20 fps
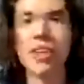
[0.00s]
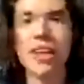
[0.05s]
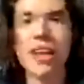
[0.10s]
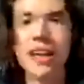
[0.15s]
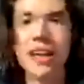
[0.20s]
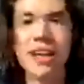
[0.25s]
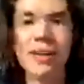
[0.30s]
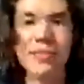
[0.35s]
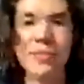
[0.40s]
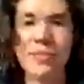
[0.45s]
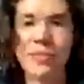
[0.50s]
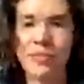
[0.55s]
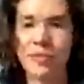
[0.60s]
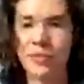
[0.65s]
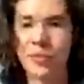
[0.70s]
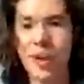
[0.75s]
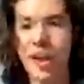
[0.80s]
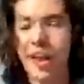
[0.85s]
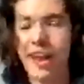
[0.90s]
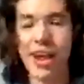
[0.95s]

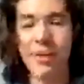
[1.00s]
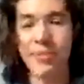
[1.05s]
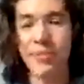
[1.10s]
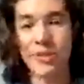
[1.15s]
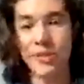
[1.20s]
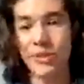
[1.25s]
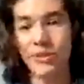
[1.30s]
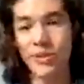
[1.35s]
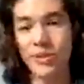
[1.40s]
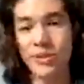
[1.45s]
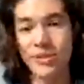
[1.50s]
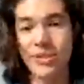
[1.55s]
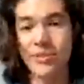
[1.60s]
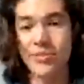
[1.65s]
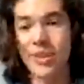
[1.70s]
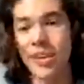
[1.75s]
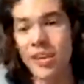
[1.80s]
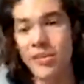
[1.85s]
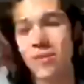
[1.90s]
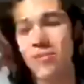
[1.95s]
and I'm so used to
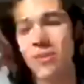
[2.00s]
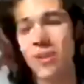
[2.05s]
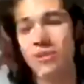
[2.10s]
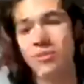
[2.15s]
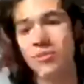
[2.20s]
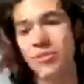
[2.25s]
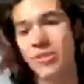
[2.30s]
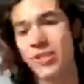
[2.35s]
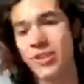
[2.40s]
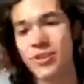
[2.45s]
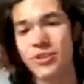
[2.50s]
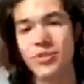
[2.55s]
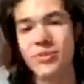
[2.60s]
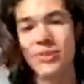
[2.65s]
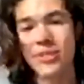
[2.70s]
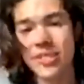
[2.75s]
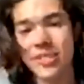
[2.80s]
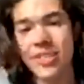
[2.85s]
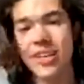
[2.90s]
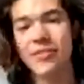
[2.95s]
being in my bedroom, so it
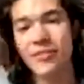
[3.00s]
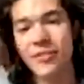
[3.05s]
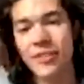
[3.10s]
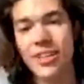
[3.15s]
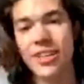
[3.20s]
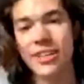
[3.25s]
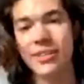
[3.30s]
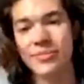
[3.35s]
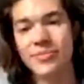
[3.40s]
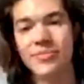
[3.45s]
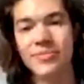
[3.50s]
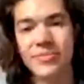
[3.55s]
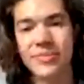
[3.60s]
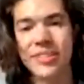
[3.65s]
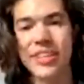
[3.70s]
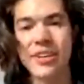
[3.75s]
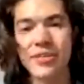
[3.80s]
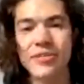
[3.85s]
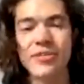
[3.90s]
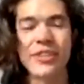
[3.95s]
was a
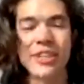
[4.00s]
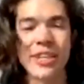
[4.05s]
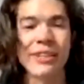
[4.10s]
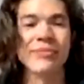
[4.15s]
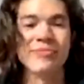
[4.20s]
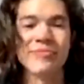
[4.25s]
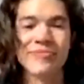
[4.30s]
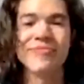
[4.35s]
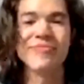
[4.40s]
comforting